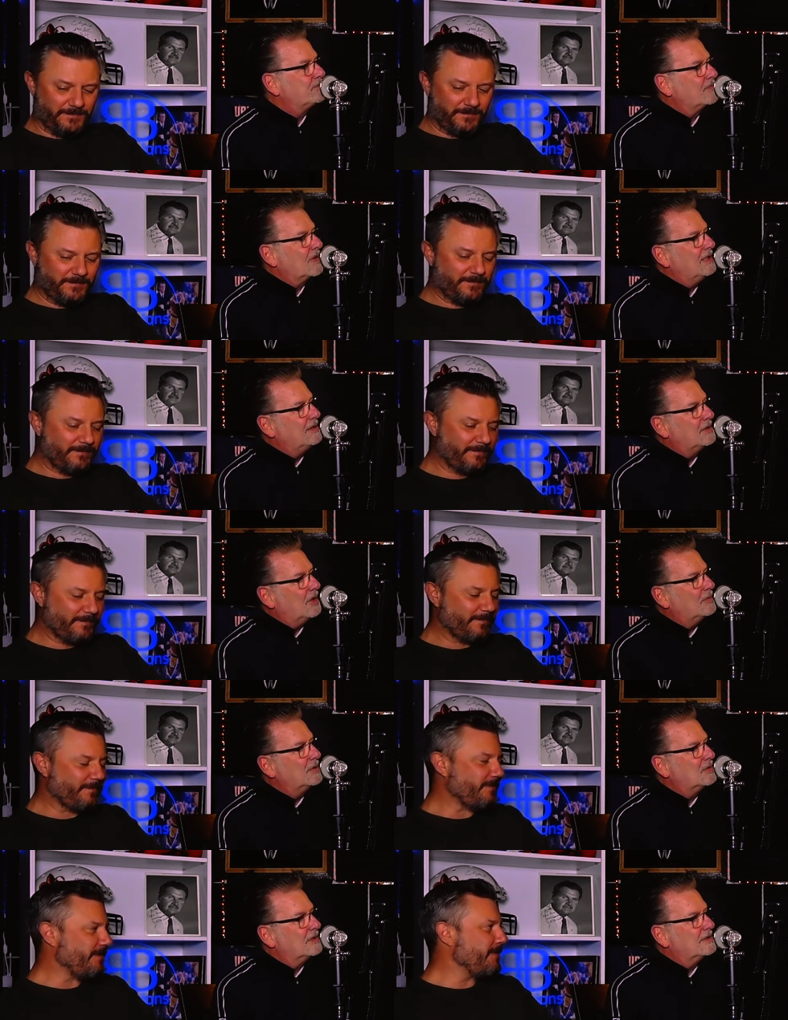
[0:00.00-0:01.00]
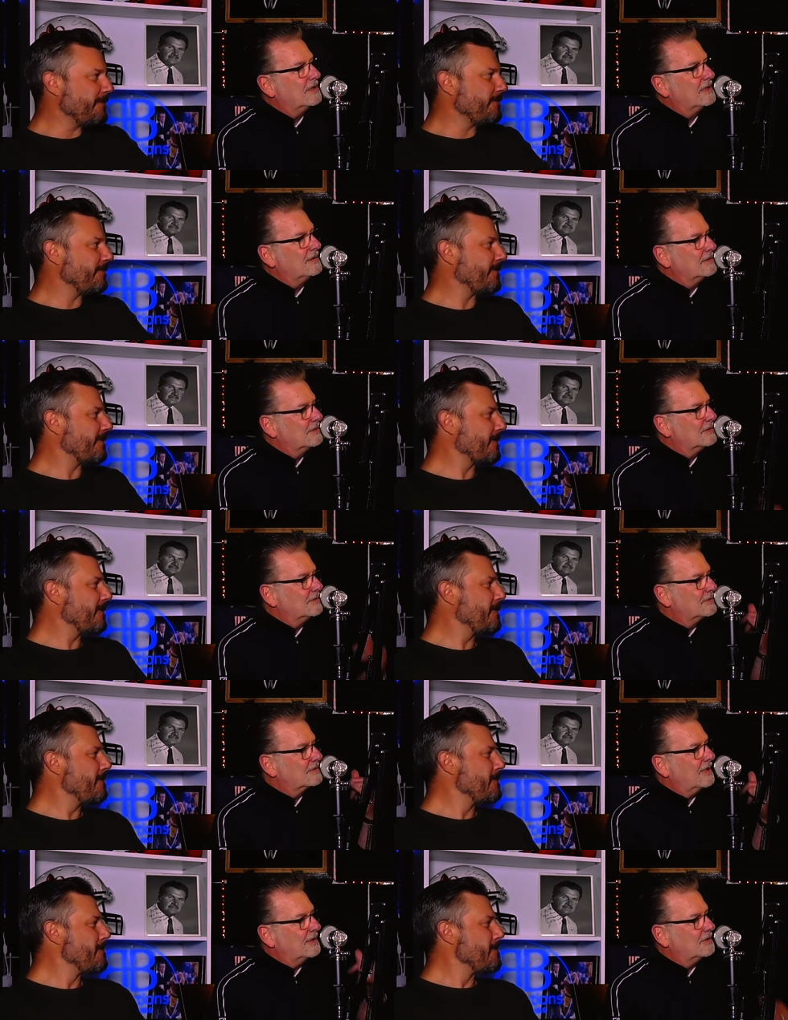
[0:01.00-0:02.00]
Speaker 1: he called me one day, you know, it was
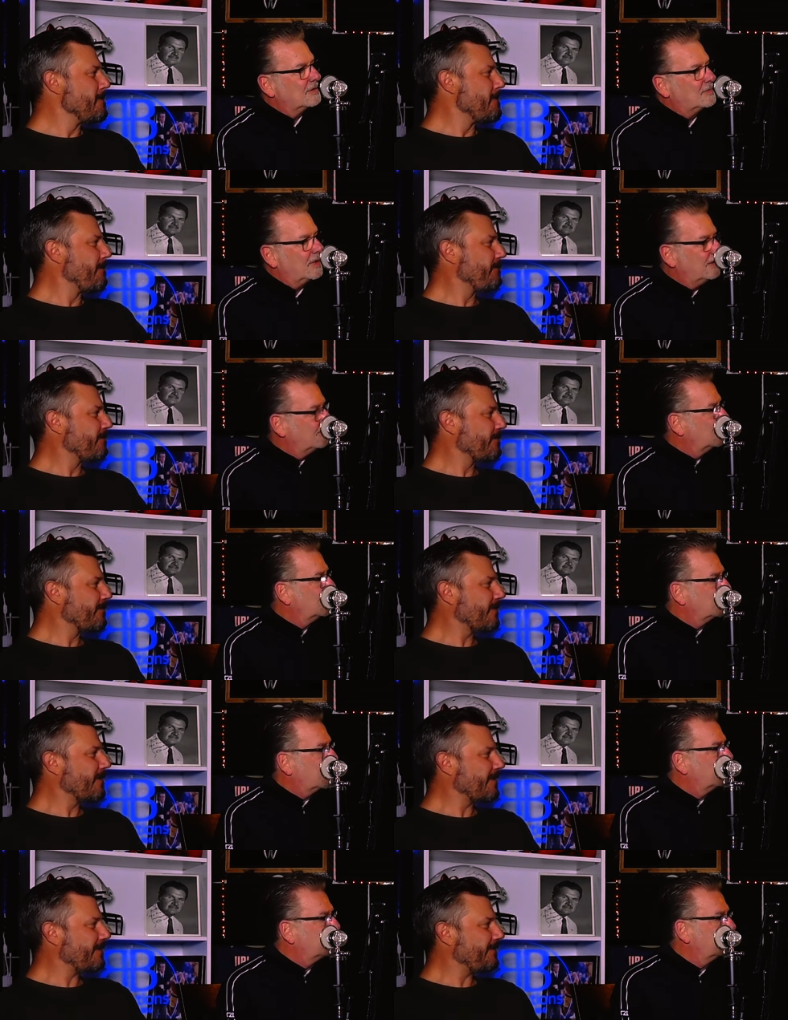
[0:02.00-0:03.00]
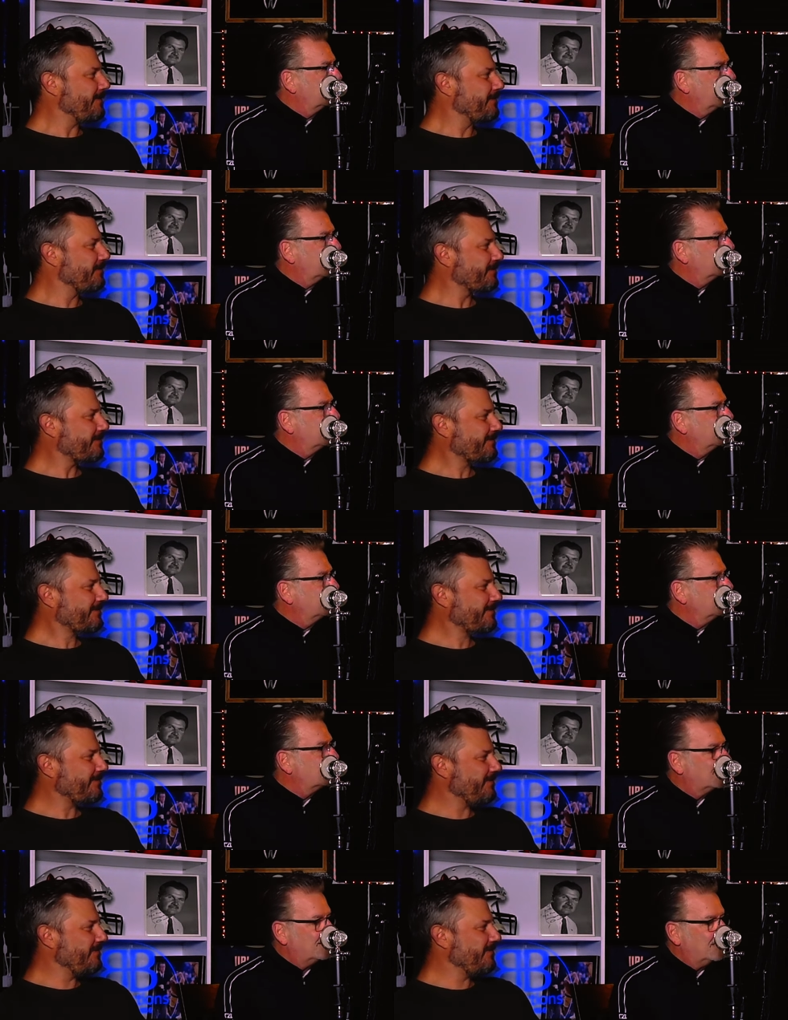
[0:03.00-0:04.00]
like on a payphone probably back then. He
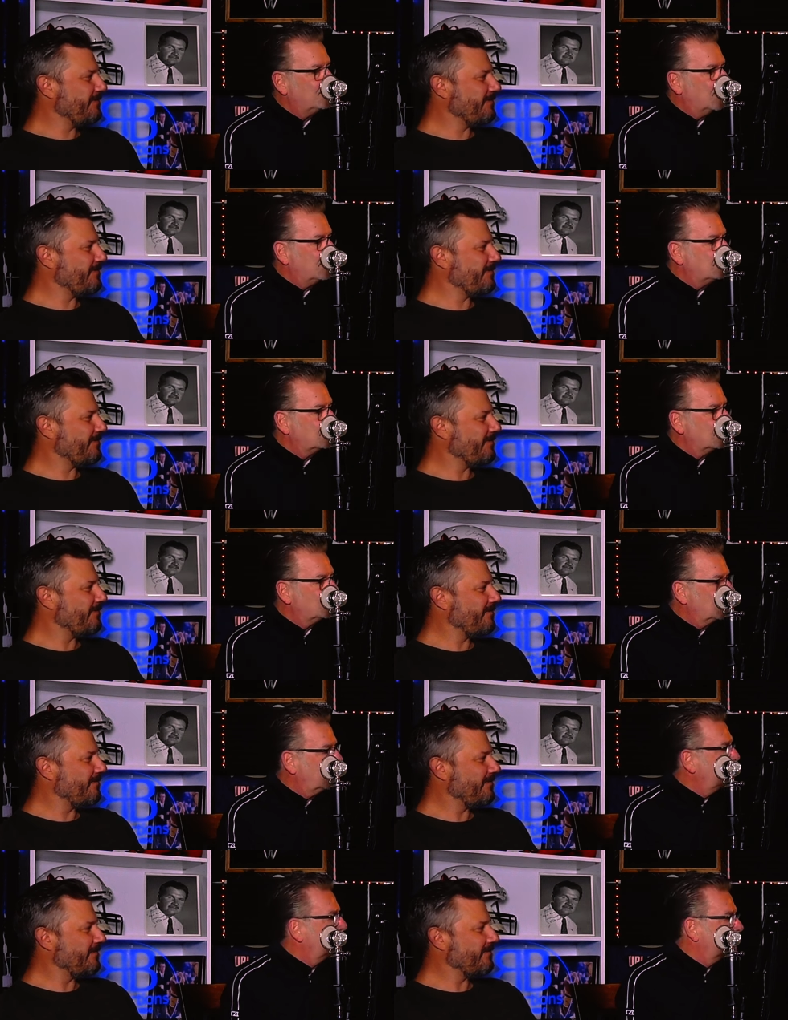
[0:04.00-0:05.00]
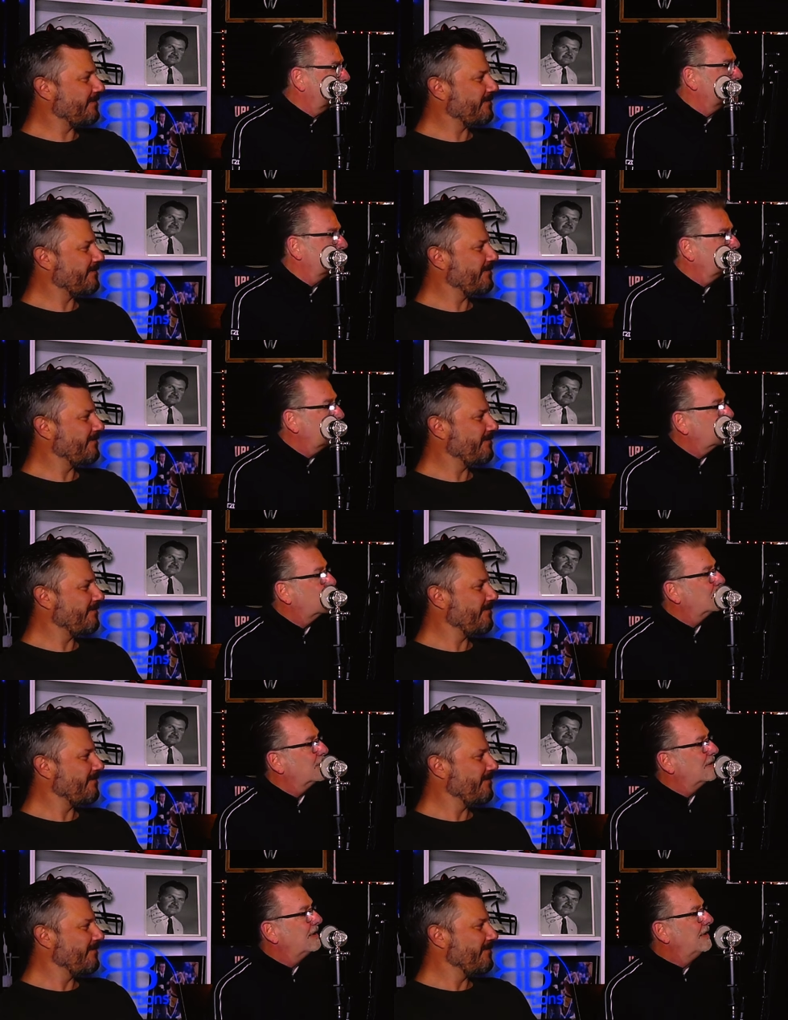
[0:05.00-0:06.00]
said, hey, man, he said, we got Midnight Star coming
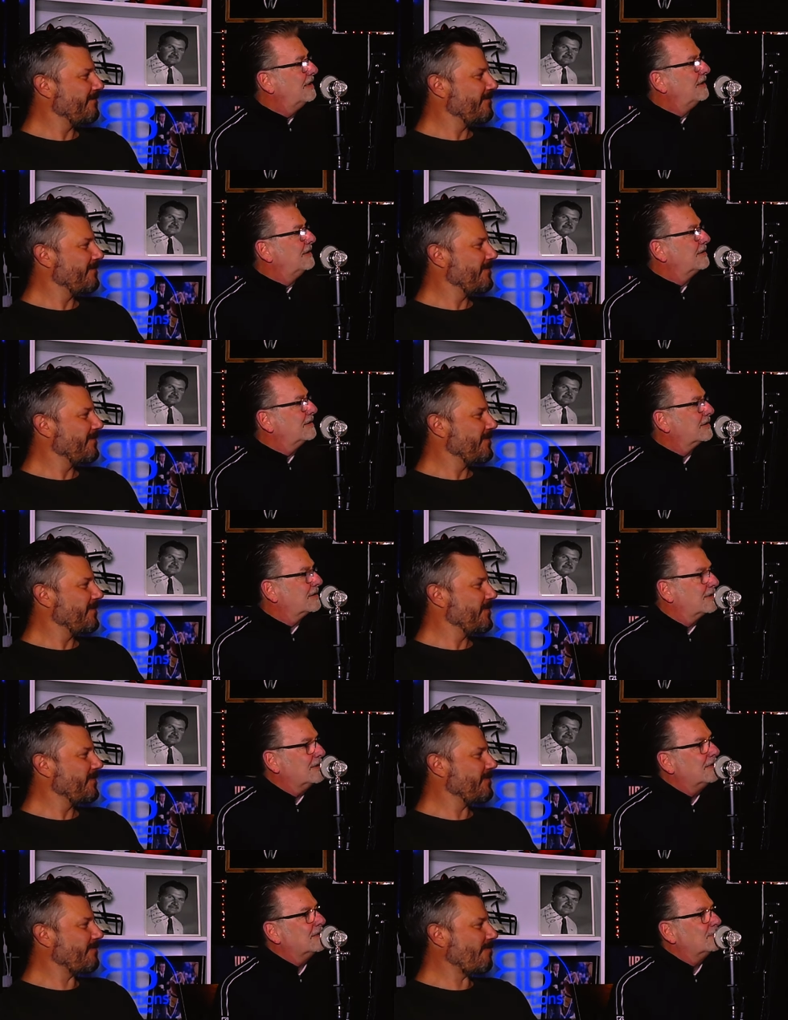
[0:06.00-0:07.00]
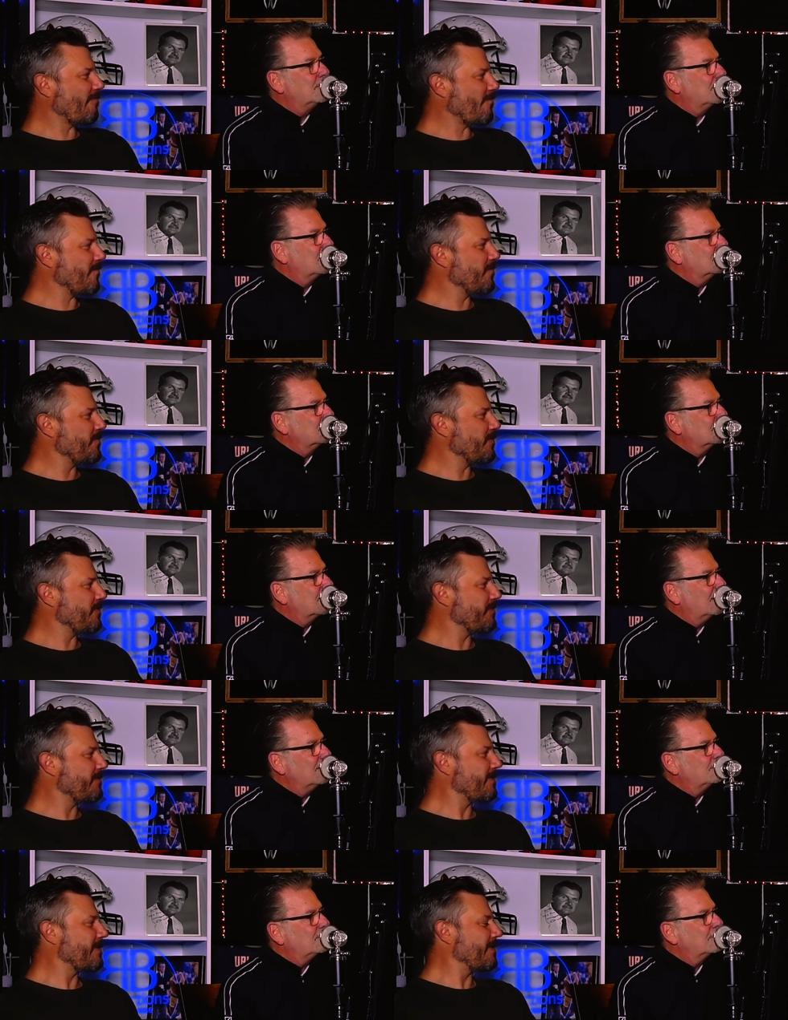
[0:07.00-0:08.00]
to the club, you know. It was like,
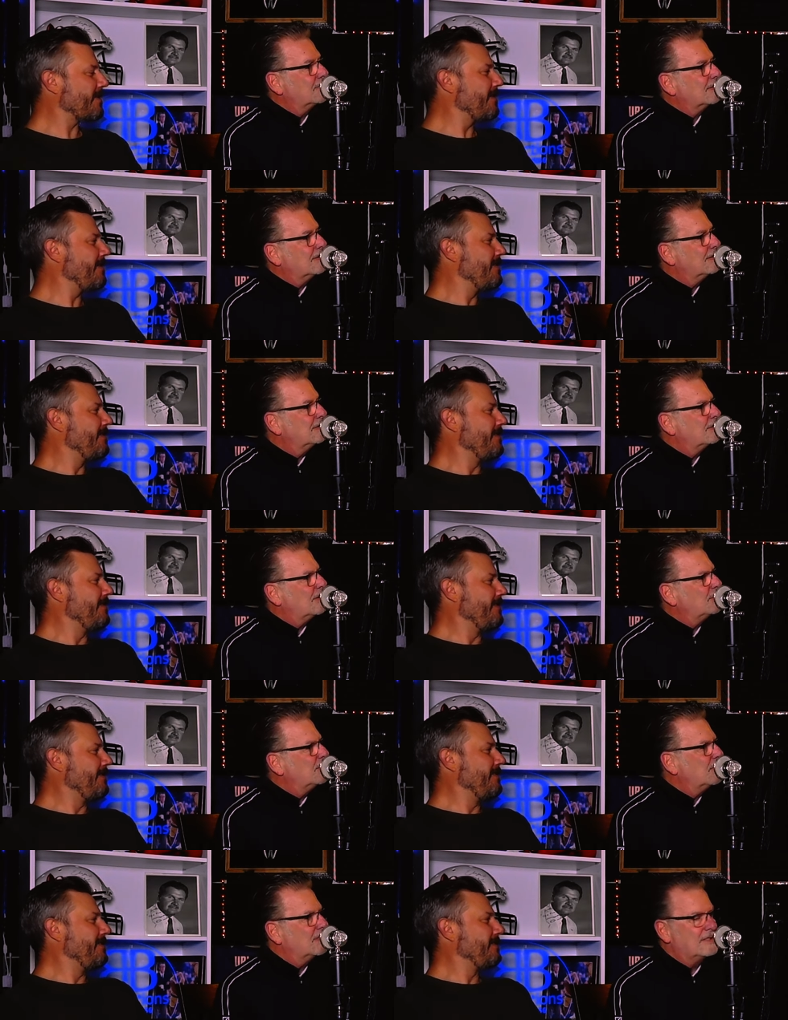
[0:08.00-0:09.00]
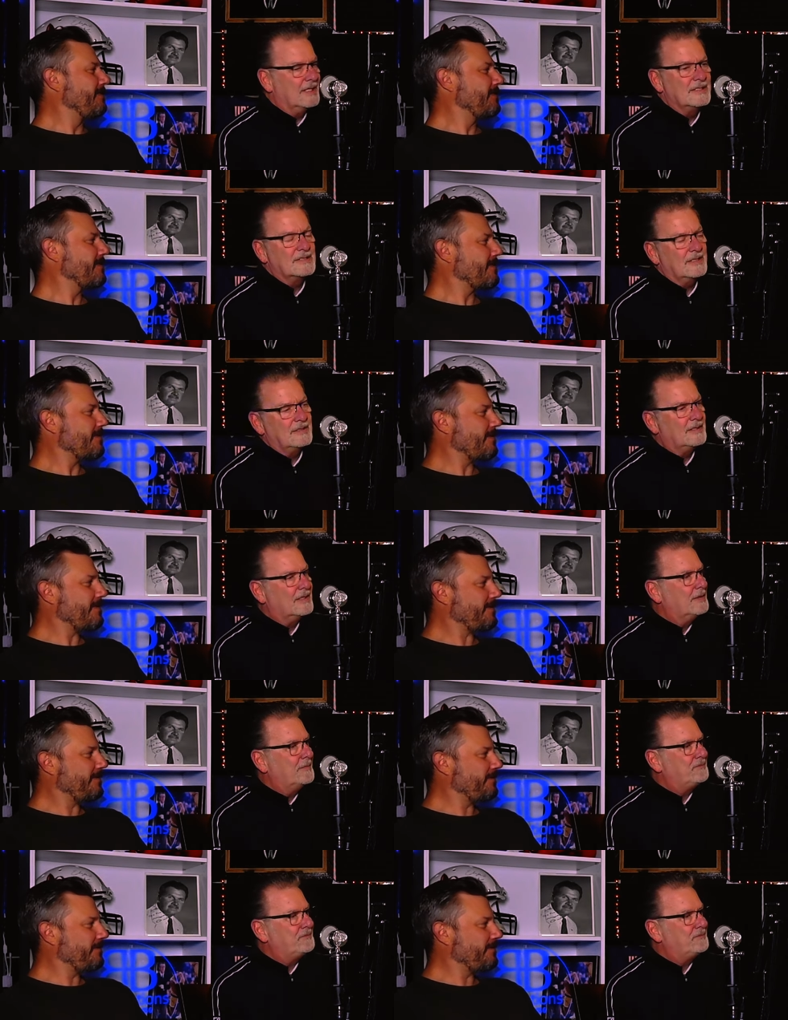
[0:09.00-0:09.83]
uh, he called me Monday. He said, um,